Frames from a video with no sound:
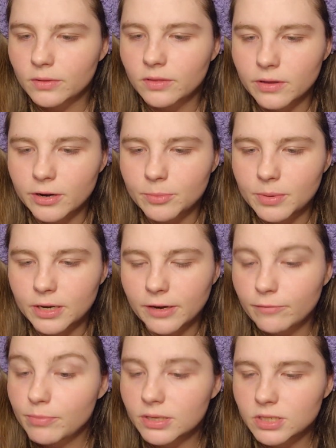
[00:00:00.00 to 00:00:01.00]
in therapy, and
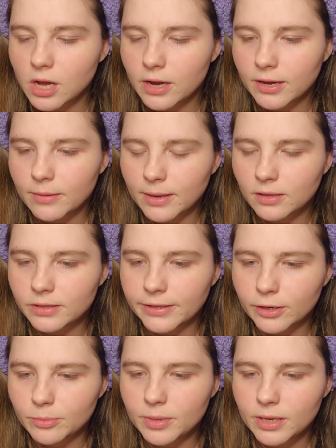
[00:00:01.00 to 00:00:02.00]
I've been talking about in
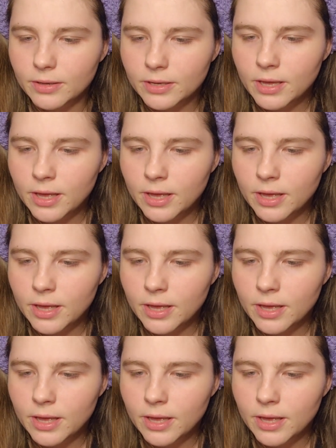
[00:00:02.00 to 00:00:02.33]
therapy.